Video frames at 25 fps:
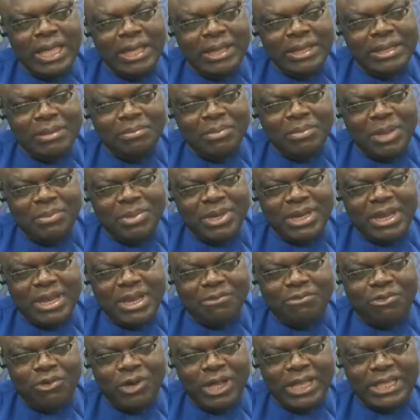And maybe
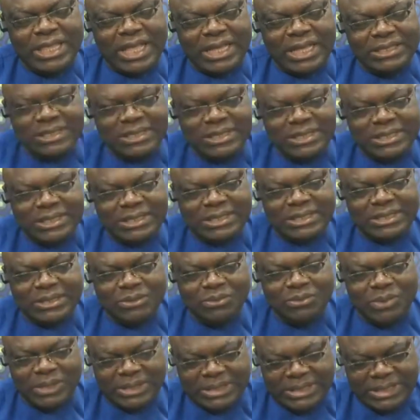they for enter street,
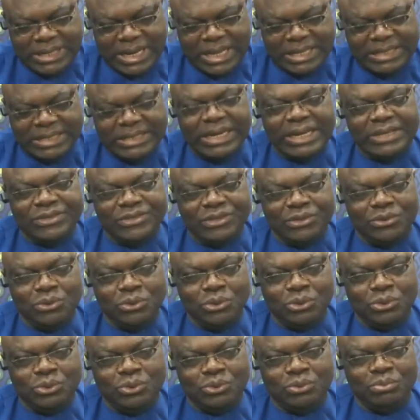see what in
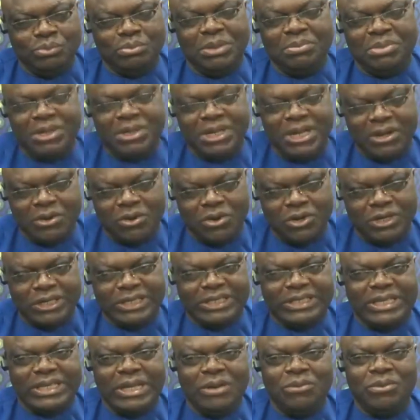Nigerians they go through. Maybe they
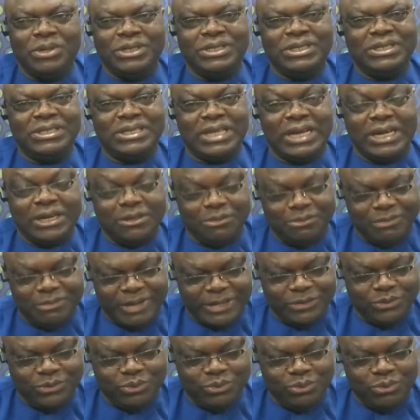go understand what is
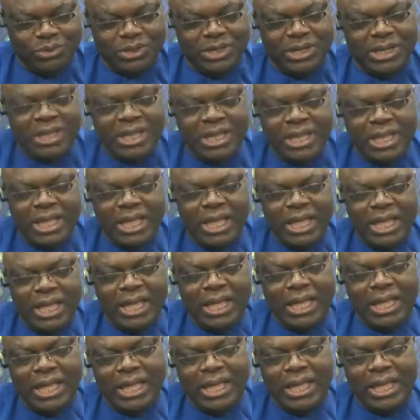sacrifice to
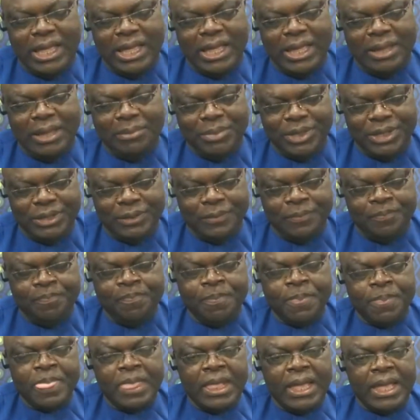uh, uh, mean.
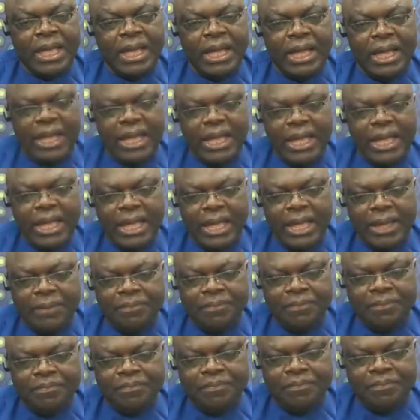
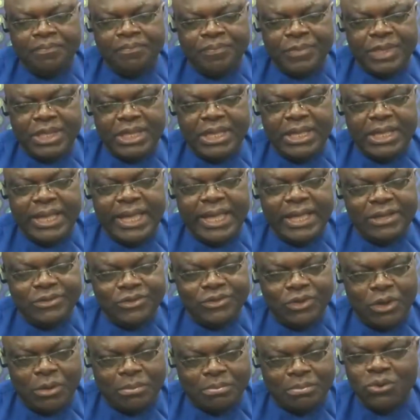Um, it
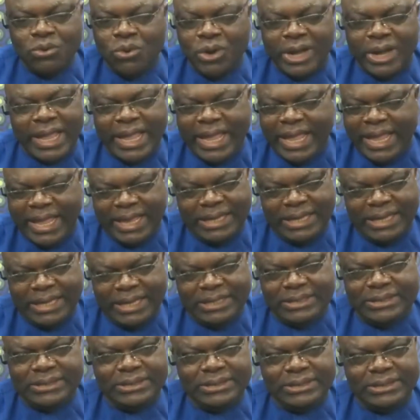gets something
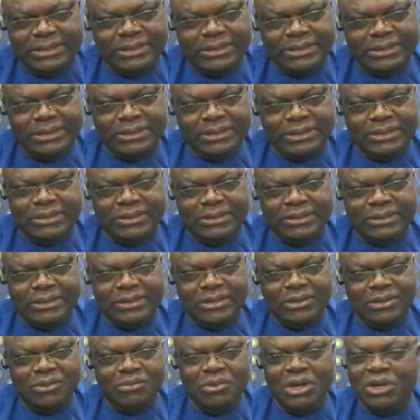ahead.
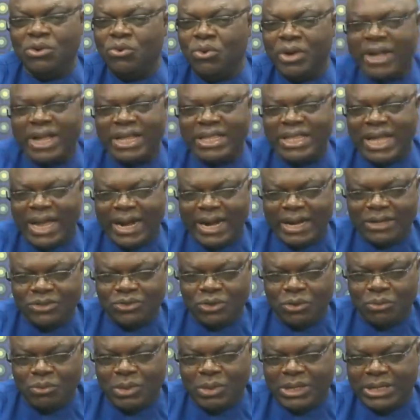We no get
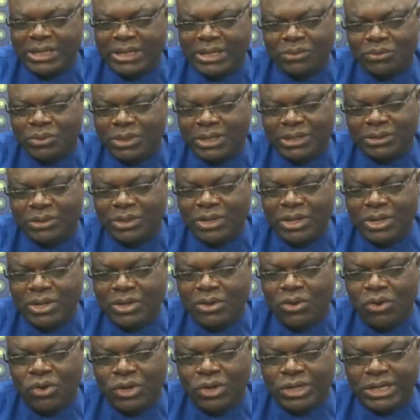direction where they go. They
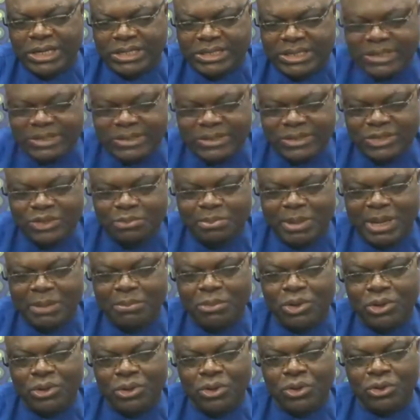unnecessary
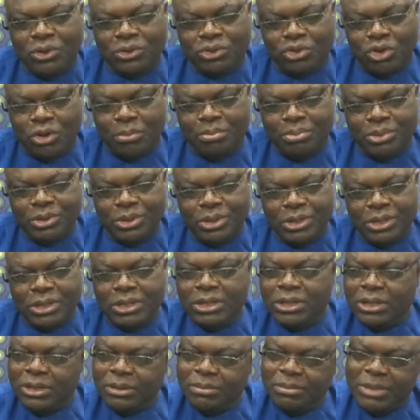spend money on top.
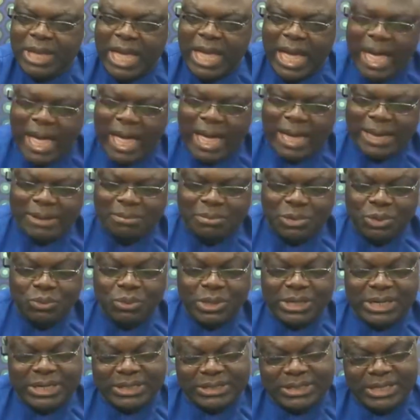Me, I,
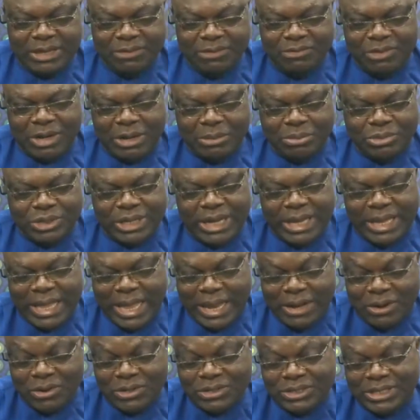me where they stay for
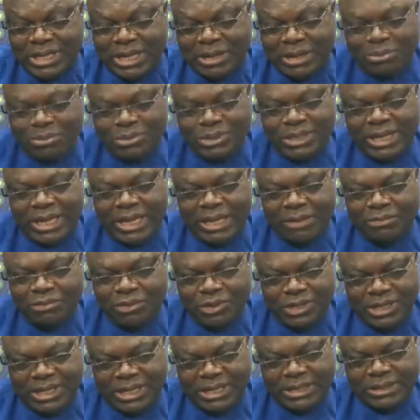Abuja, I don't stay
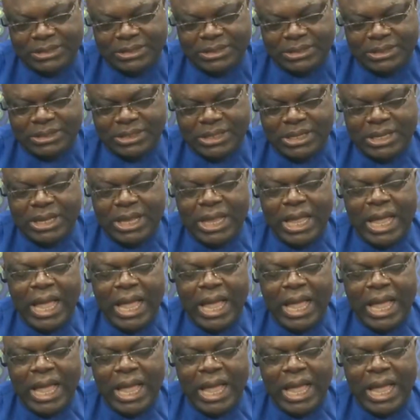Abuja for years,